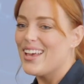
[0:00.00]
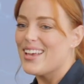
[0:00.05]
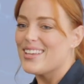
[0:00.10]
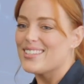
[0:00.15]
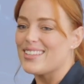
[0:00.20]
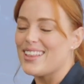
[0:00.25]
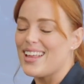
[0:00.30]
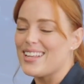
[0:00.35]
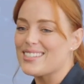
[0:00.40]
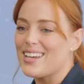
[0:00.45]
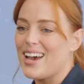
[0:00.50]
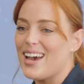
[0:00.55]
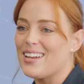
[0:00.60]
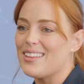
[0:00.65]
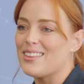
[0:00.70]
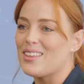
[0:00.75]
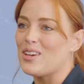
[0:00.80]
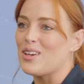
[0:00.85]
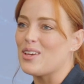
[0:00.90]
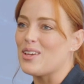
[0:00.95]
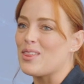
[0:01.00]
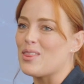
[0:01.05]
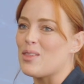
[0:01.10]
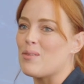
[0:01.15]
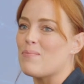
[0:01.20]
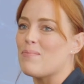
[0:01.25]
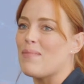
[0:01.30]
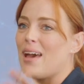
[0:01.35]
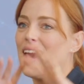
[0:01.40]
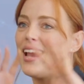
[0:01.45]
So that's kind of the
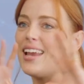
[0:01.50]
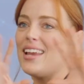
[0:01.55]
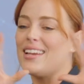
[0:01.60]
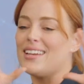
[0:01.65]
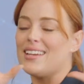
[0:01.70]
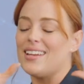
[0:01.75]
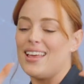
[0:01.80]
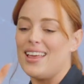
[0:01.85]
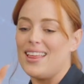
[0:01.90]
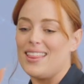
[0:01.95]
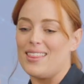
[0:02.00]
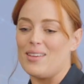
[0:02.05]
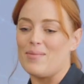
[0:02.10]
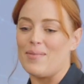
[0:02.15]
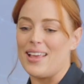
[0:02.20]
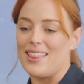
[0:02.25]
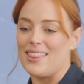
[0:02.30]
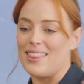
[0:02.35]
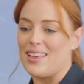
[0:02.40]
main